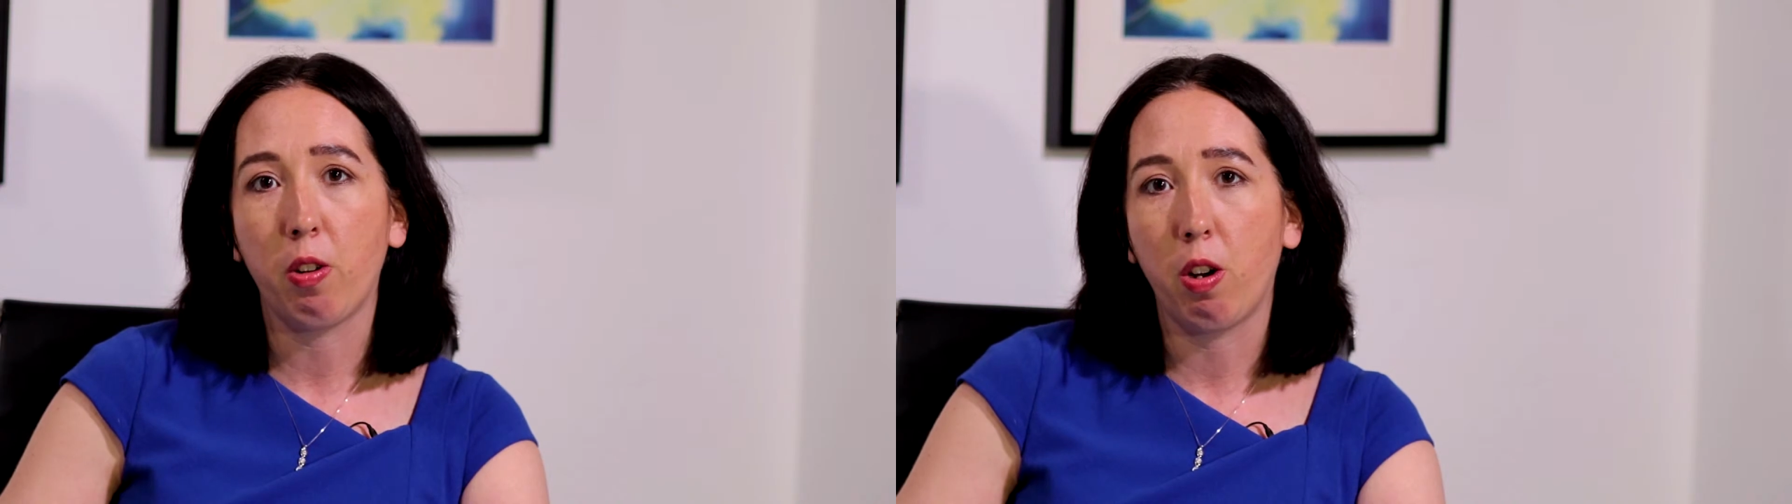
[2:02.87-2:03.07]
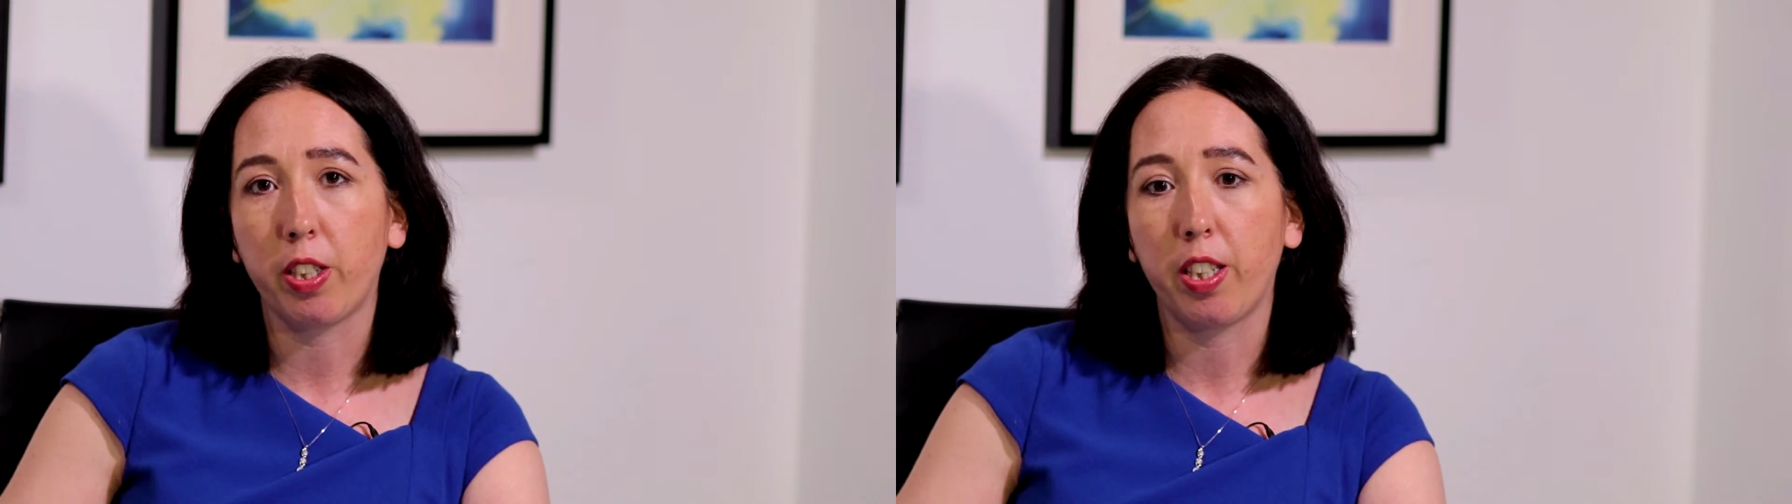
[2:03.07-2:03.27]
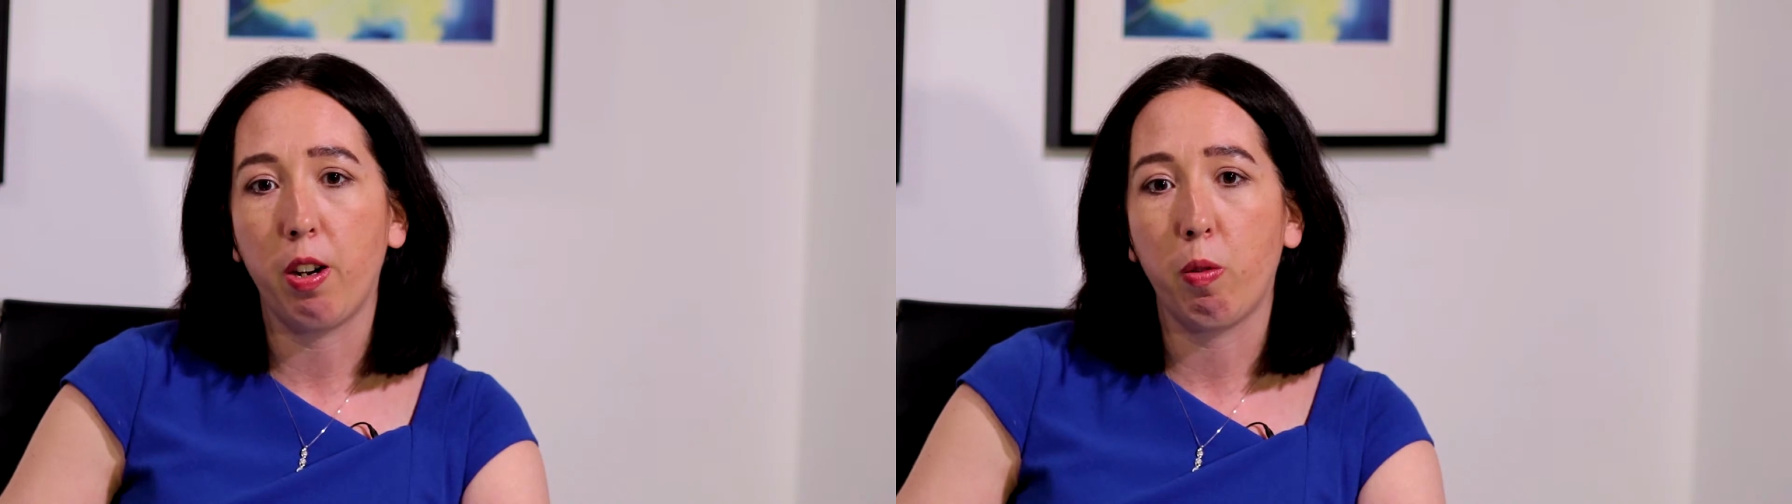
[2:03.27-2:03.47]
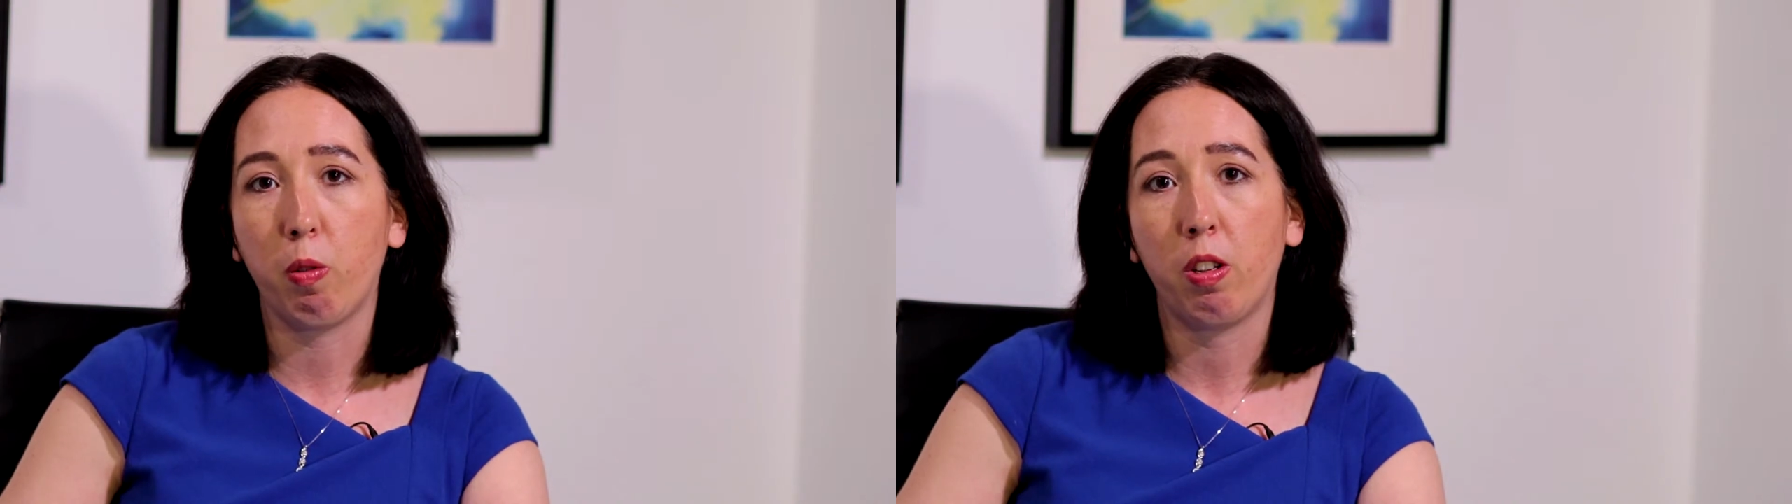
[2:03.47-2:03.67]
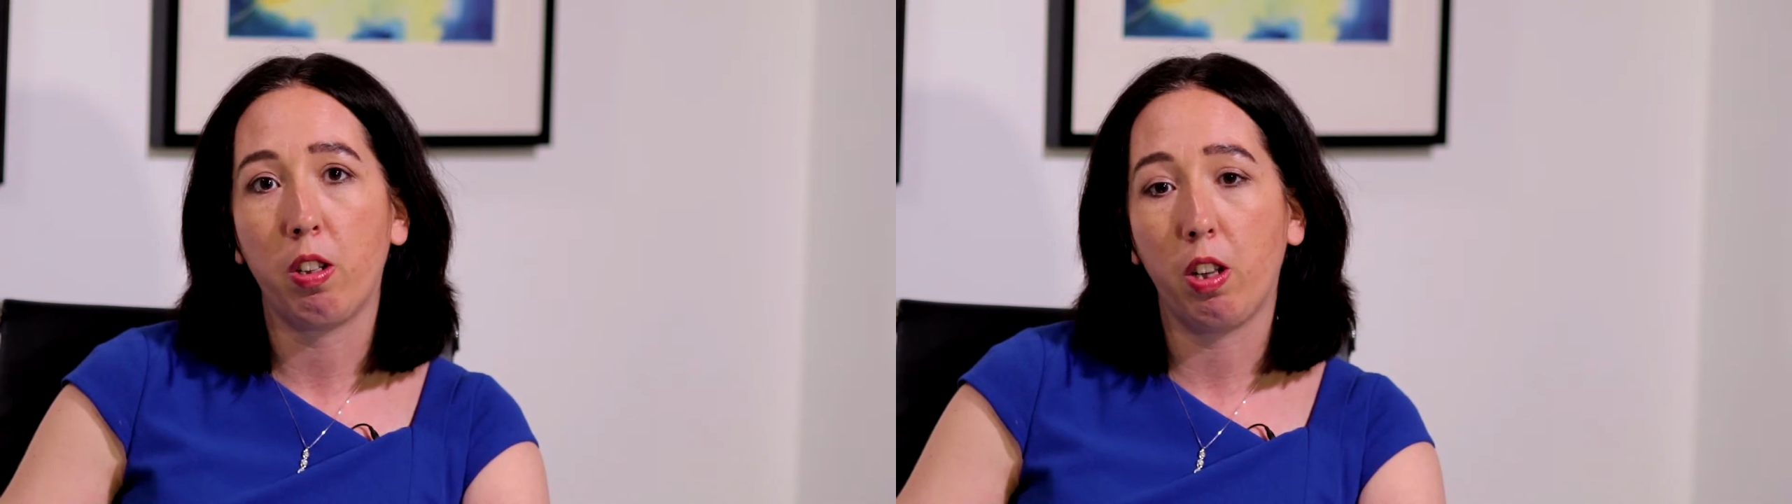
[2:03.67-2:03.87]
also
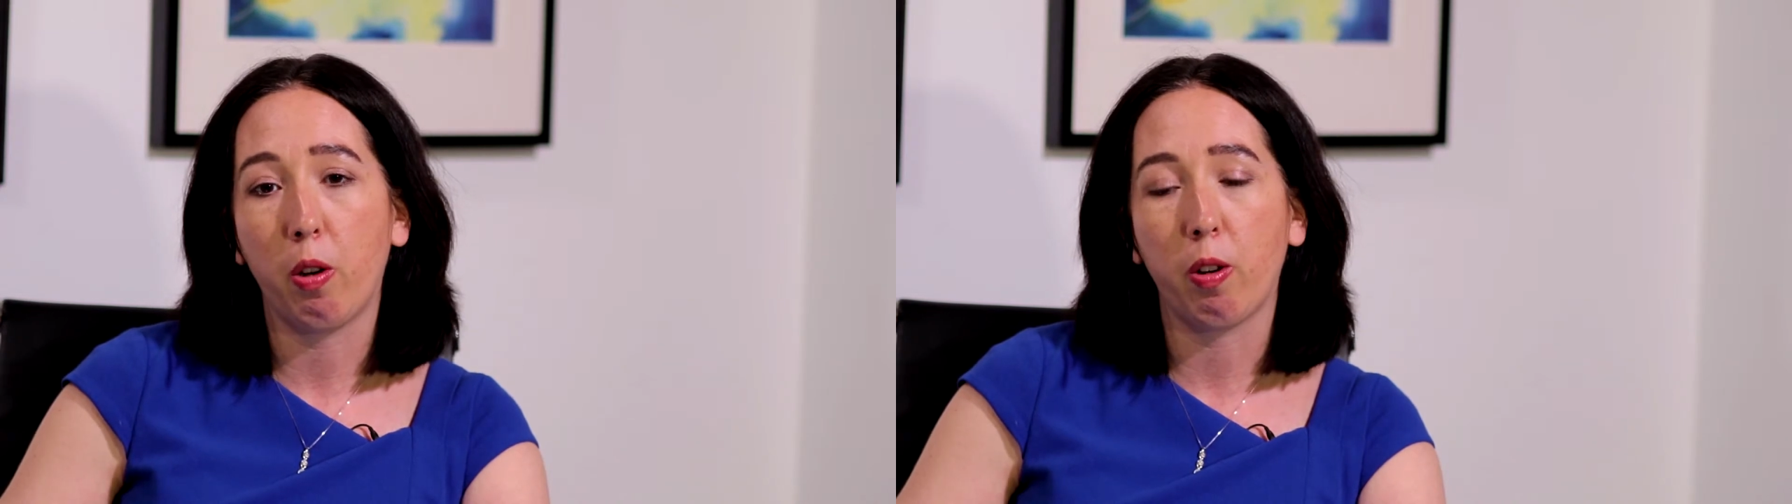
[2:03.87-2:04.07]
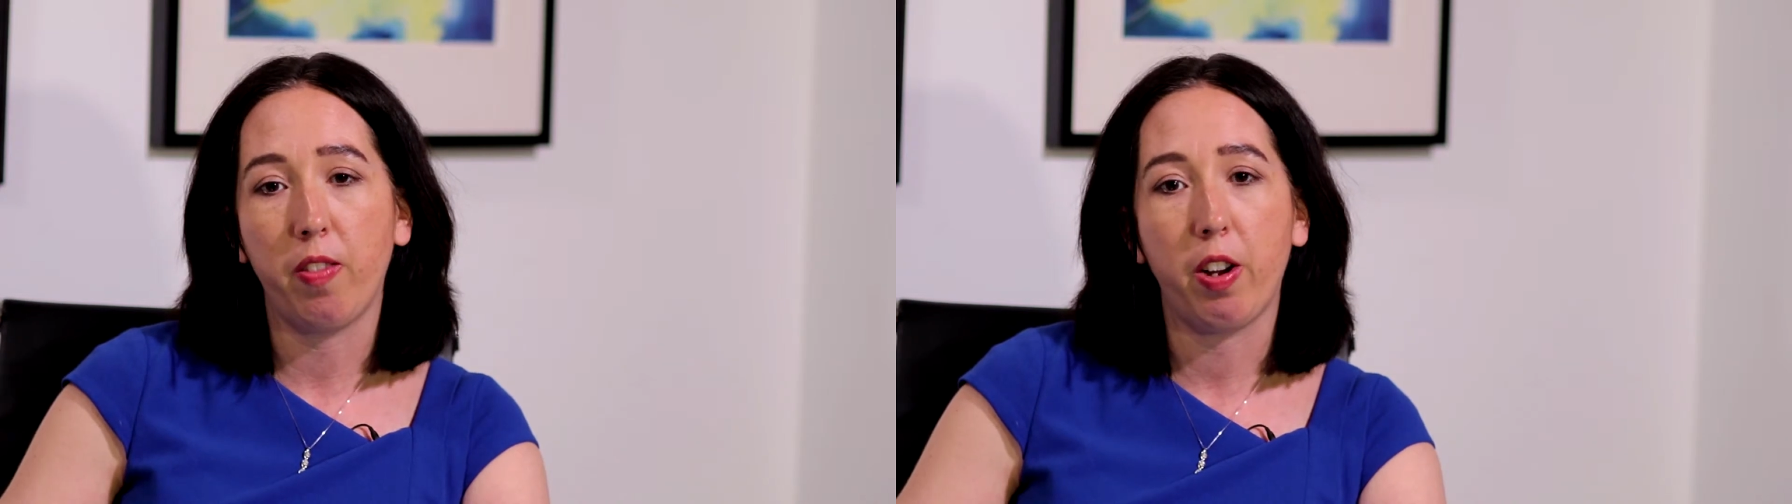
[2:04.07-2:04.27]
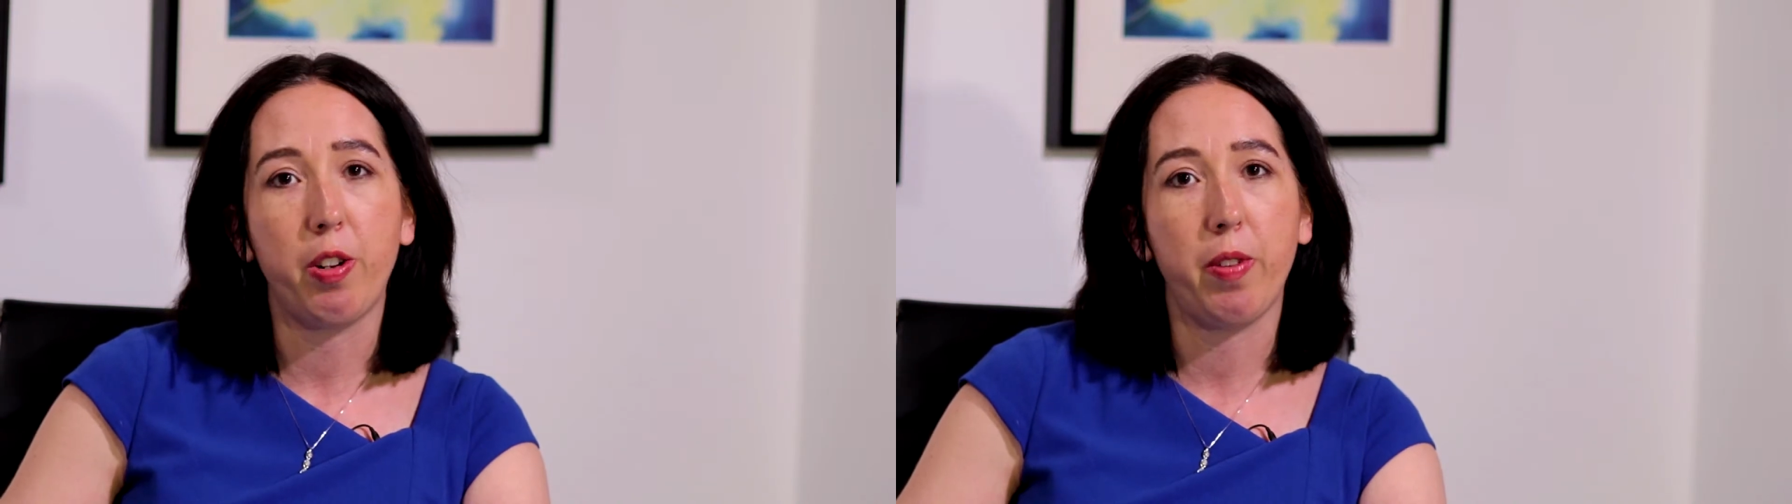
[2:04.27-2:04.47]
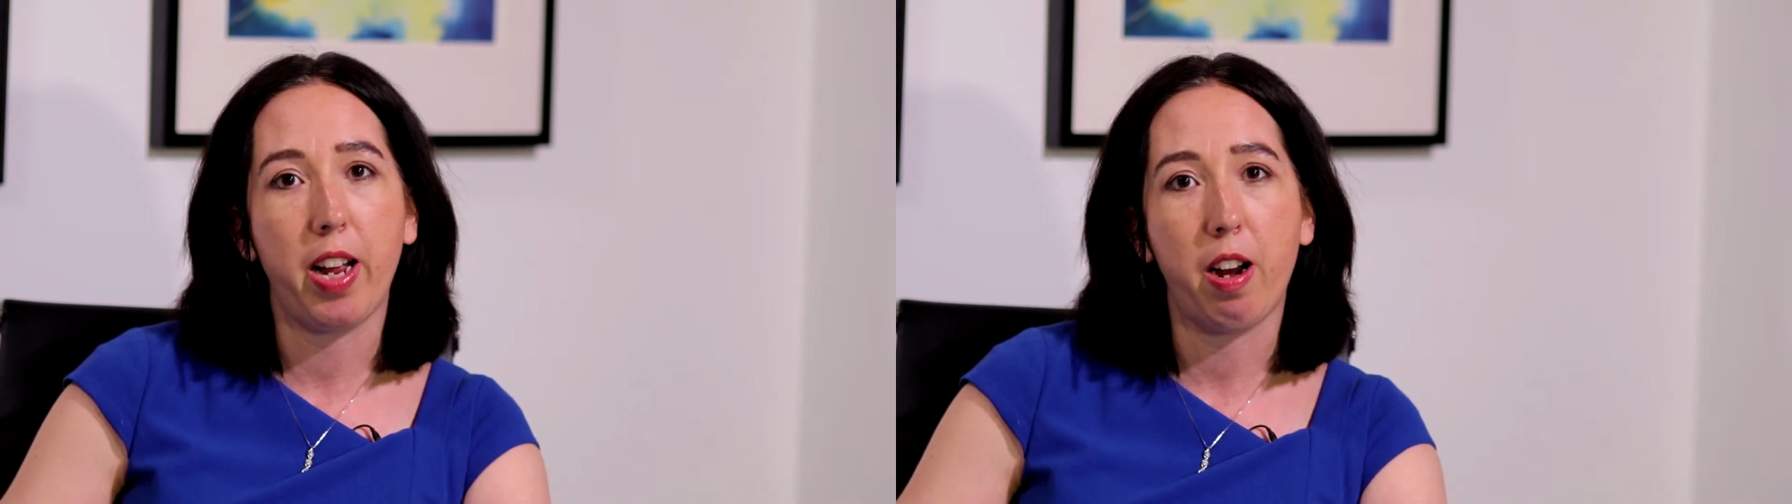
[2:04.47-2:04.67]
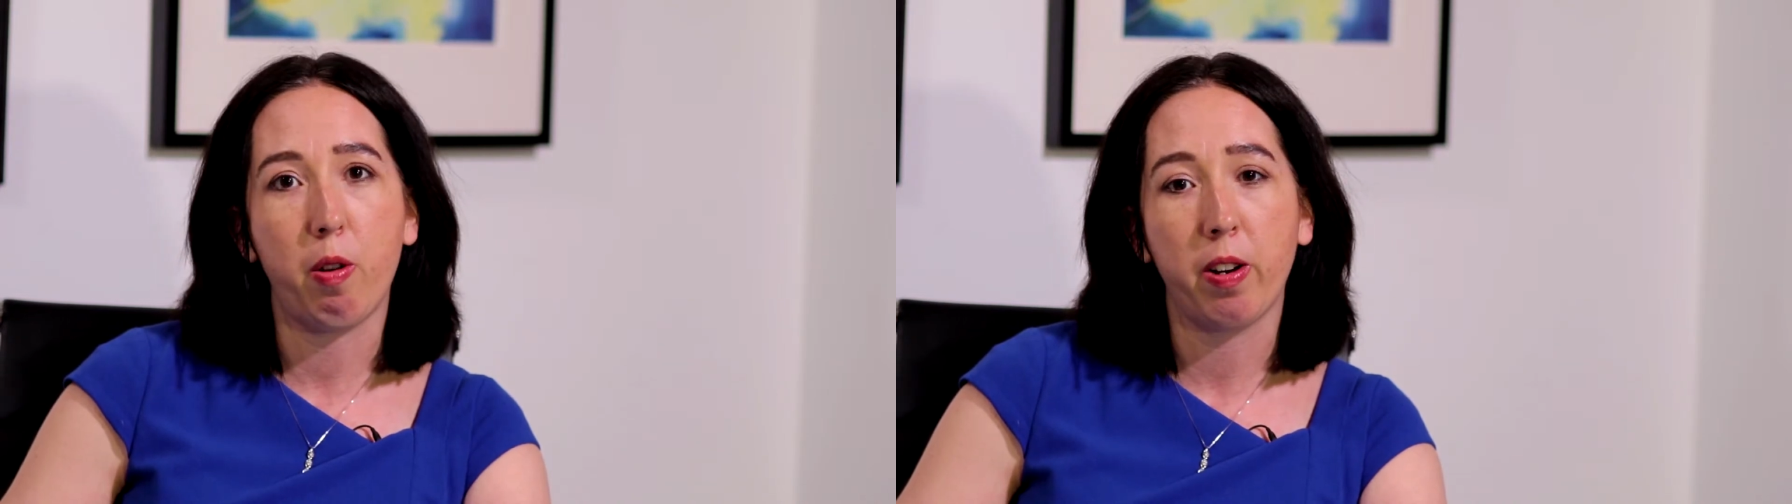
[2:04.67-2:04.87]
lower value
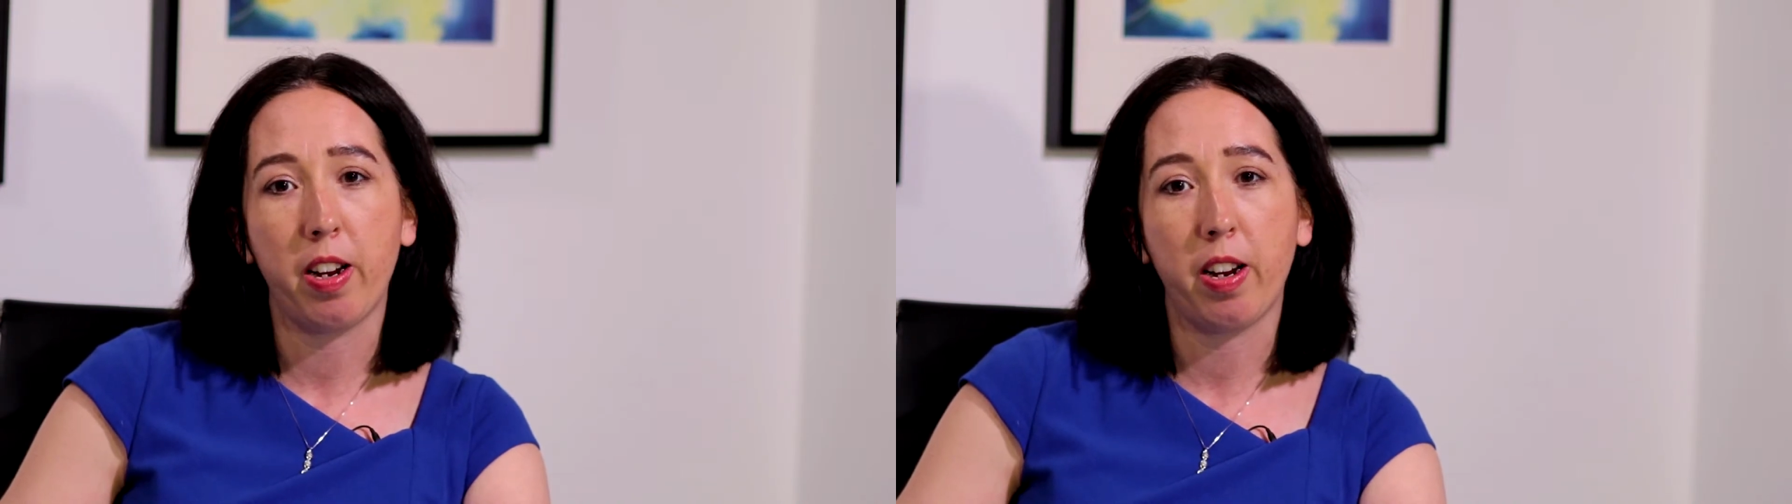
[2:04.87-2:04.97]
now